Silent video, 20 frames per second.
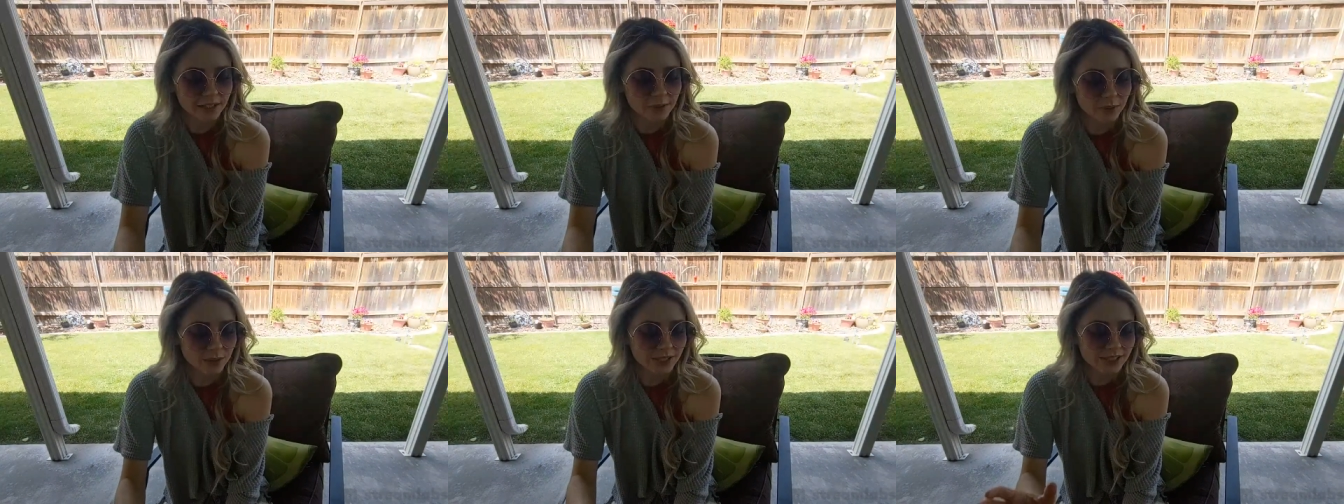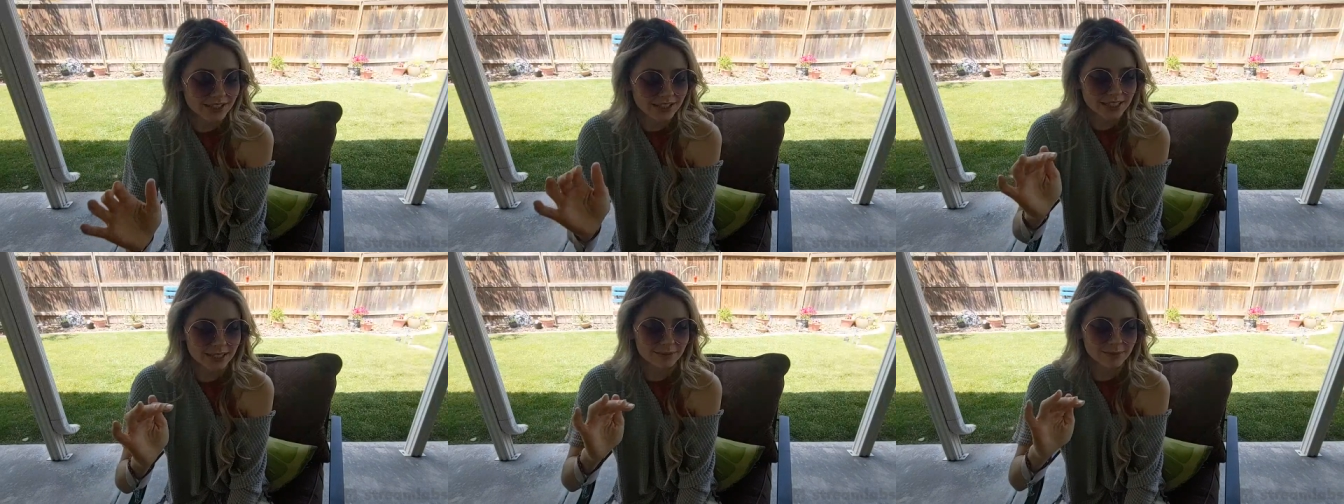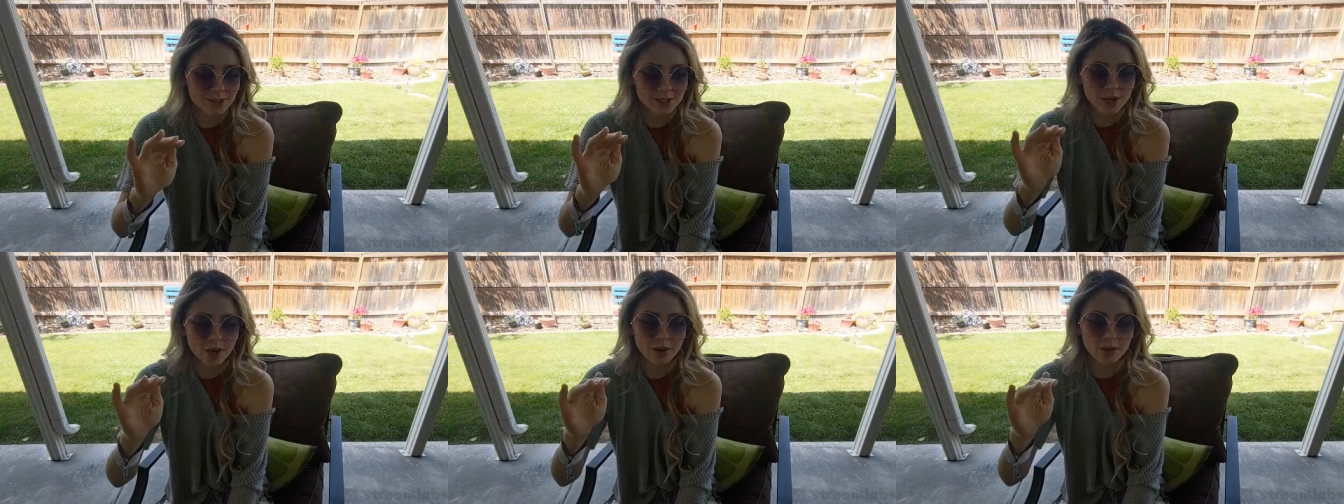It wouldn't
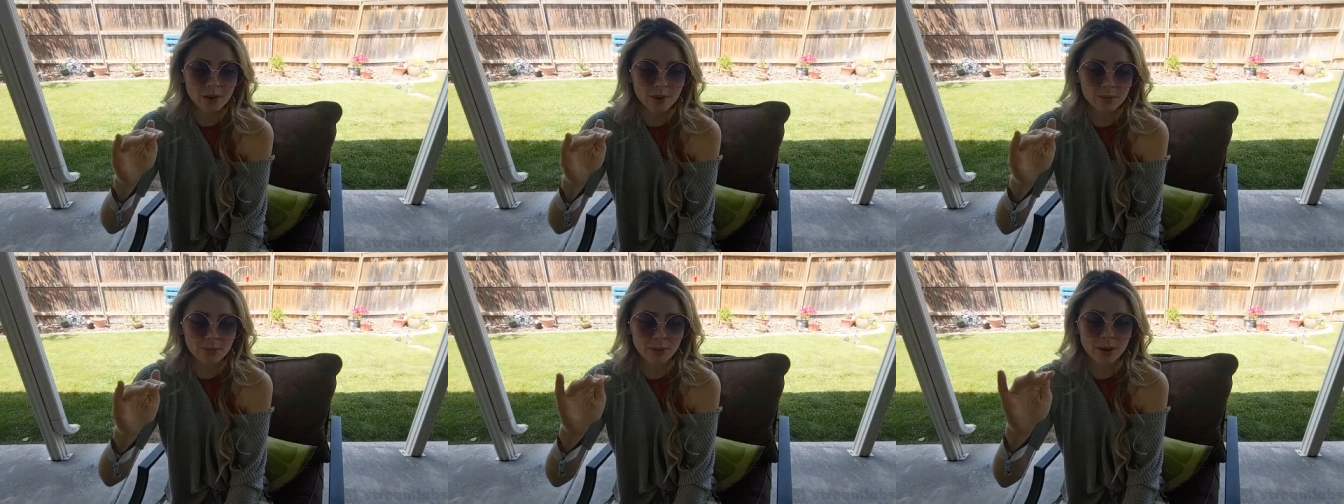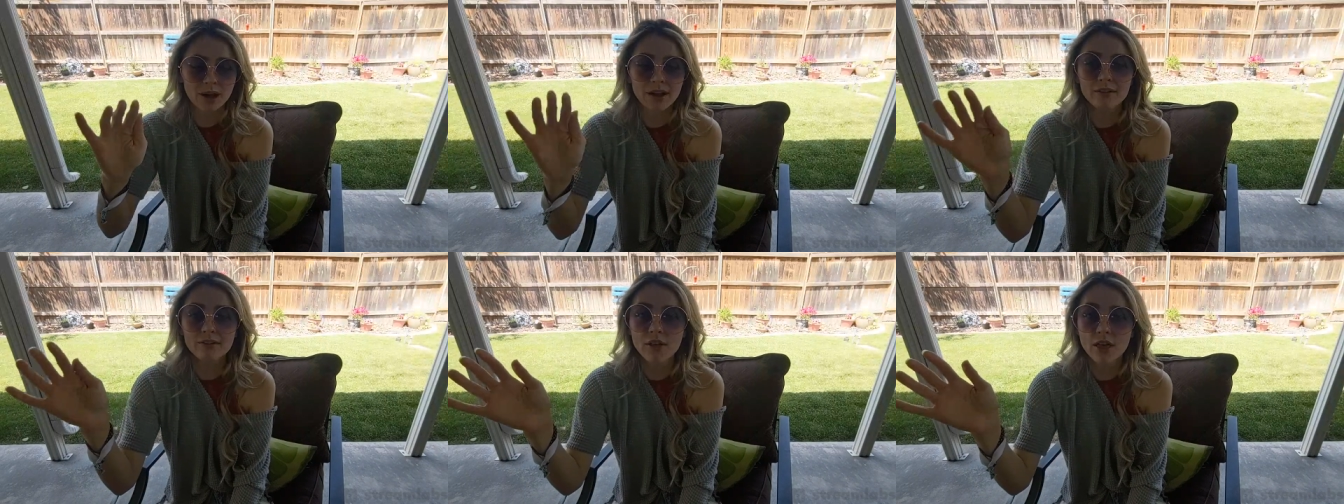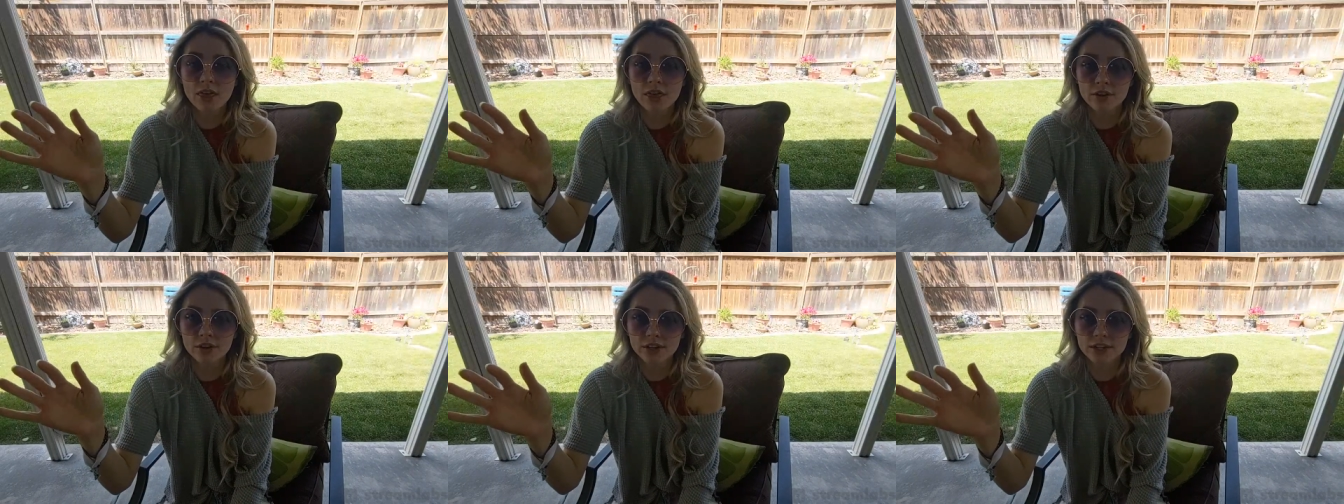seem to go
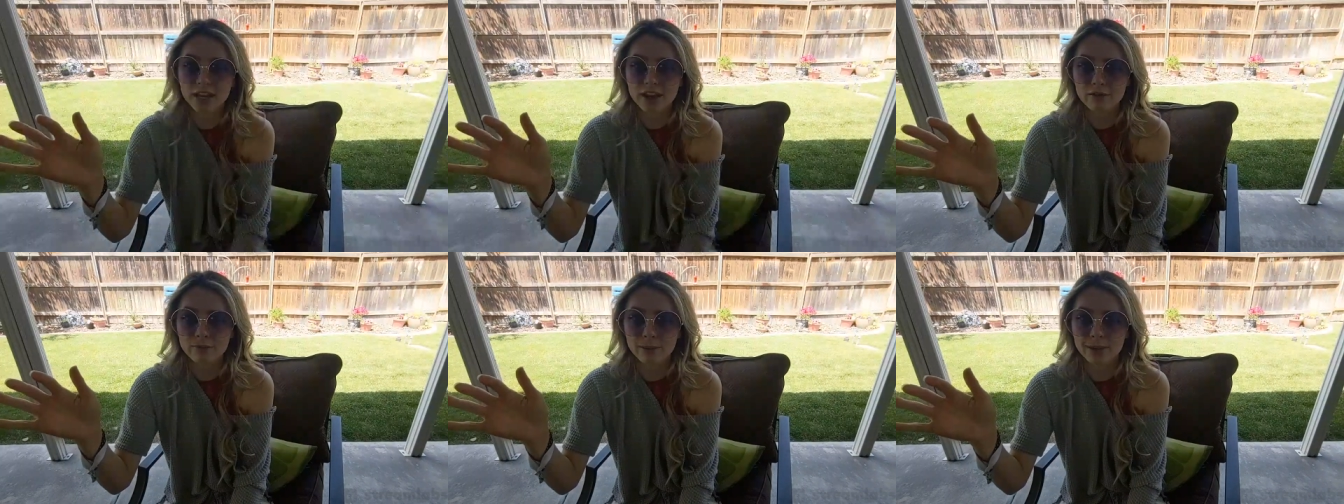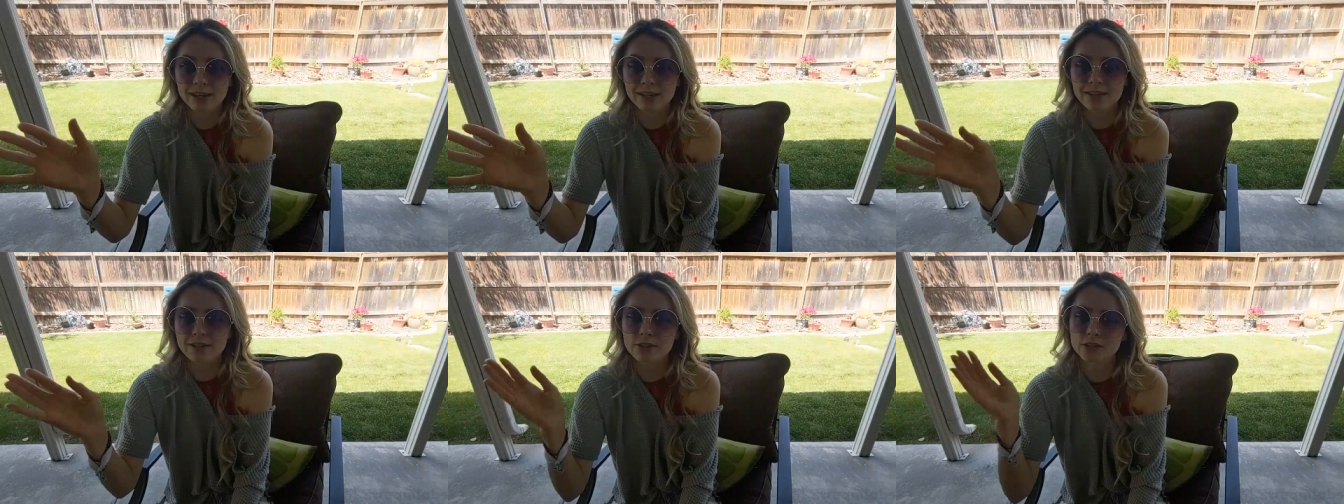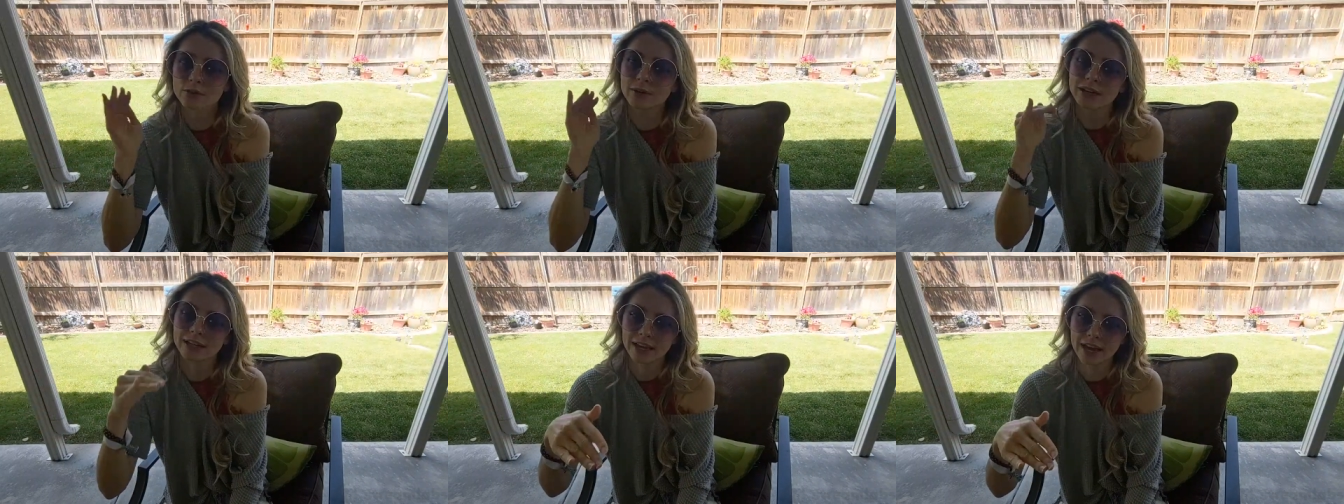above 30
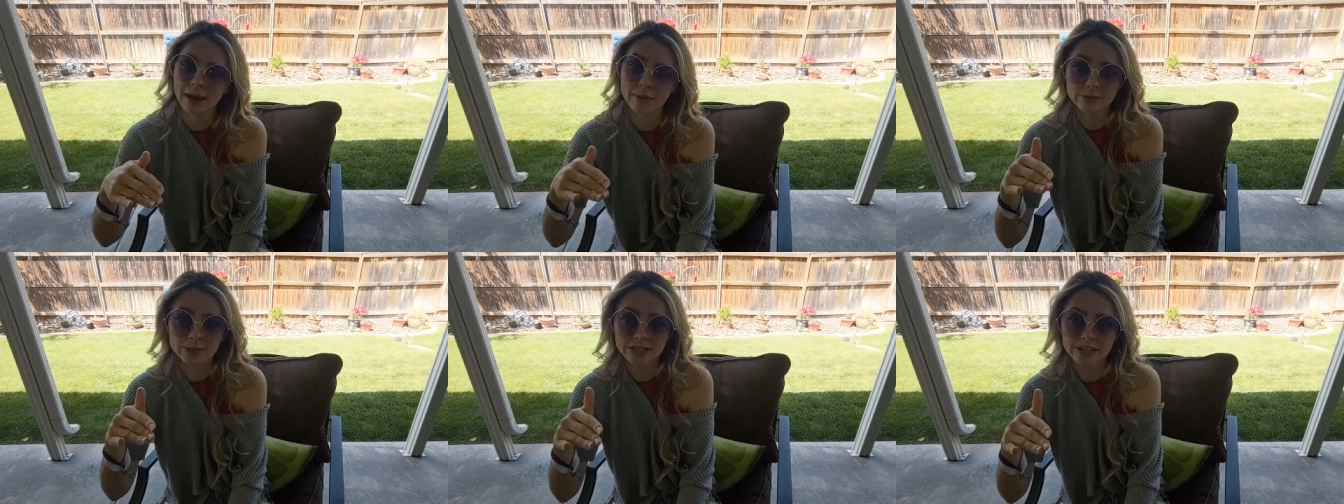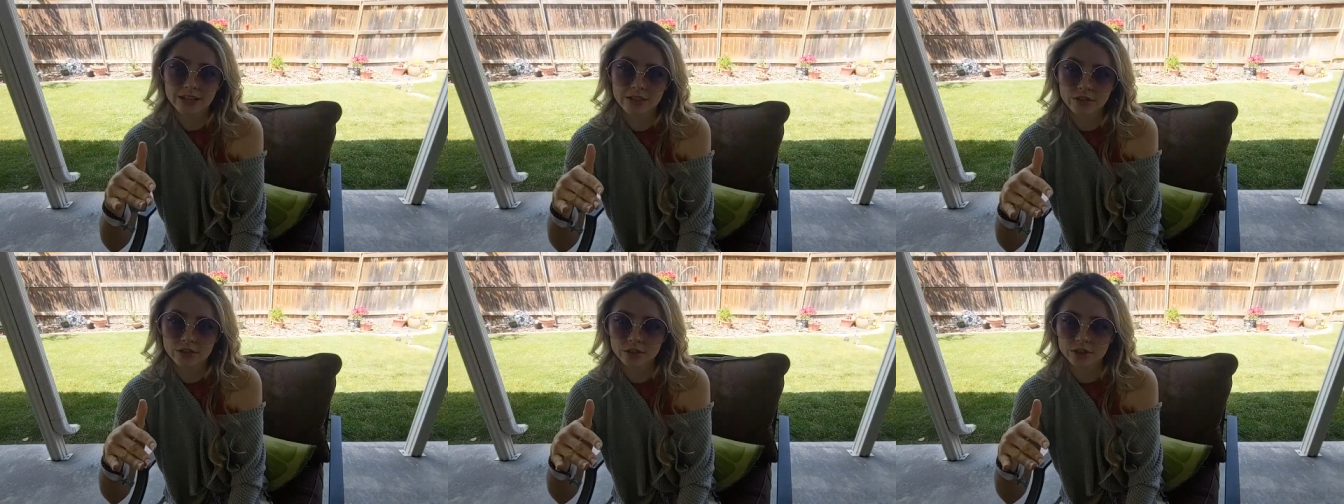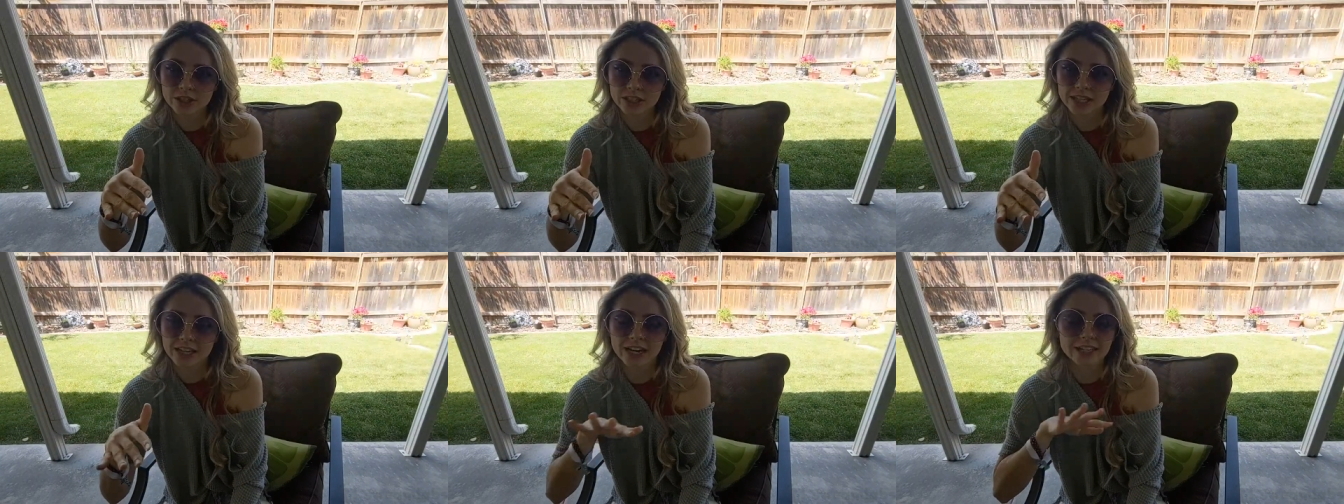FPS, so I capped it at
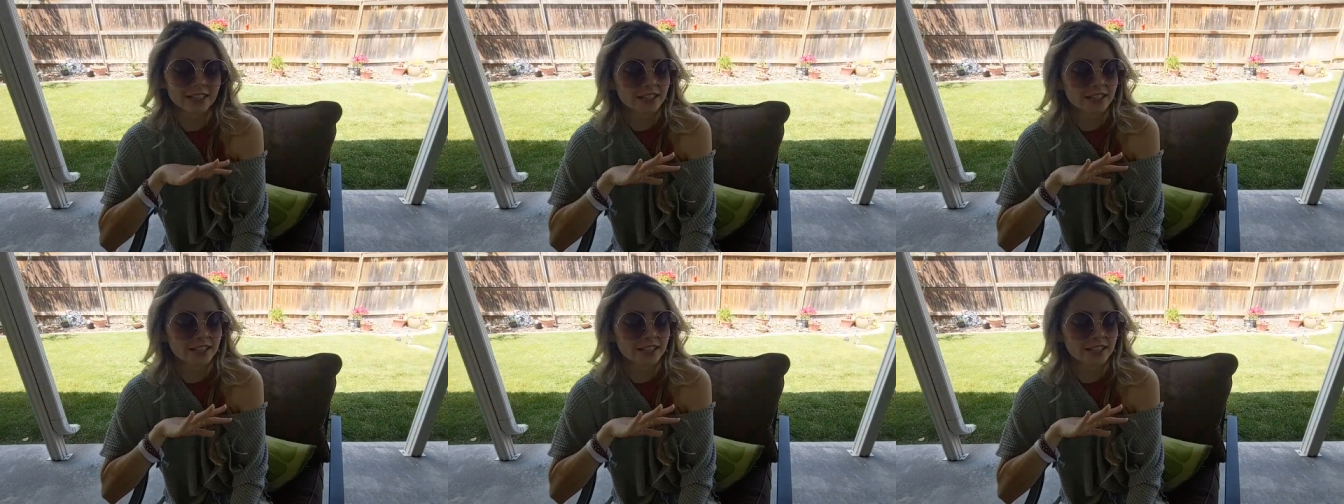30.